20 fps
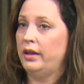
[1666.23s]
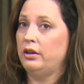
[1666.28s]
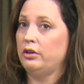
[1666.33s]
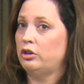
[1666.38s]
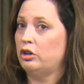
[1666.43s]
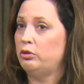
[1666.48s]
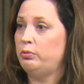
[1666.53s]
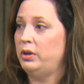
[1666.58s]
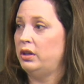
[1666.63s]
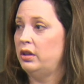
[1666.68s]
it
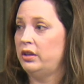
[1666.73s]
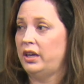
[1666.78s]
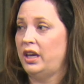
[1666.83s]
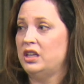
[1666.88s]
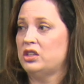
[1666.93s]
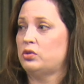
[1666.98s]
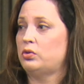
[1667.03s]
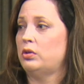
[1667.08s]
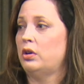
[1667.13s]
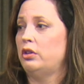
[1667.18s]
could be the
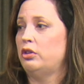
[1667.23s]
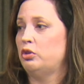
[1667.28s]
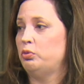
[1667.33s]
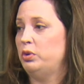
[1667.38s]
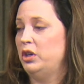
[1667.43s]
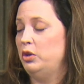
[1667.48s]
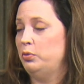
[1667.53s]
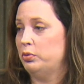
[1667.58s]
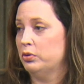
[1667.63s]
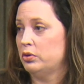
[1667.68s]
case for other
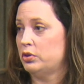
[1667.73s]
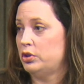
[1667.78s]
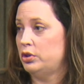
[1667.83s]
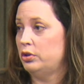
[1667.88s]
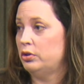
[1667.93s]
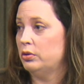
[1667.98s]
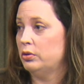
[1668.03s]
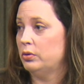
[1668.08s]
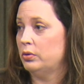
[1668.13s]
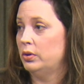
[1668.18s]
people
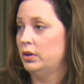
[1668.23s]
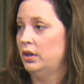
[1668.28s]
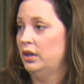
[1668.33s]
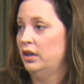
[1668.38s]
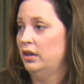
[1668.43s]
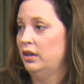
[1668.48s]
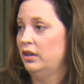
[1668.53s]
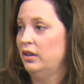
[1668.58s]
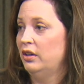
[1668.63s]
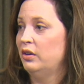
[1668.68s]
too.
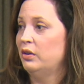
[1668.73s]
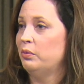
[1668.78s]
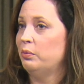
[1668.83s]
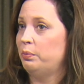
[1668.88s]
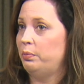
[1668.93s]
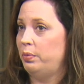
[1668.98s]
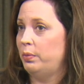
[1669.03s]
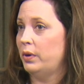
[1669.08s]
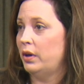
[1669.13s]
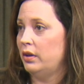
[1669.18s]

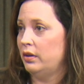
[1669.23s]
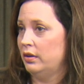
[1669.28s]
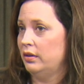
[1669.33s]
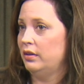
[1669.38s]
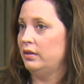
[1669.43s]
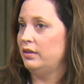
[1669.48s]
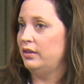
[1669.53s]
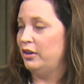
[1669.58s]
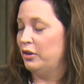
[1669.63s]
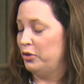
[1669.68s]
But,
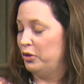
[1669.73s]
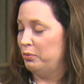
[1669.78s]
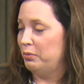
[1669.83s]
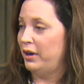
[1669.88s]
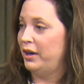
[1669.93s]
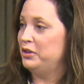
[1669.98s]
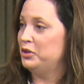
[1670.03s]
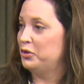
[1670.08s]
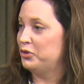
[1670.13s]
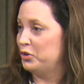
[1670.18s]
the
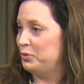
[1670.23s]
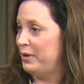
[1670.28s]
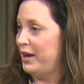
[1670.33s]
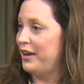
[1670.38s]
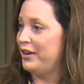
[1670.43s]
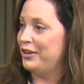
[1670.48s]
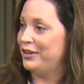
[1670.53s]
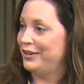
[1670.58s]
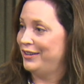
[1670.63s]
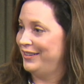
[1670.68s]
mind over
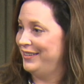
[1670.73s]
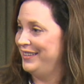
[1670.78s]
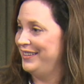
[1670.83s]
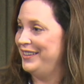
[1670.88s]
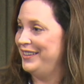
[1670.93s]
matter,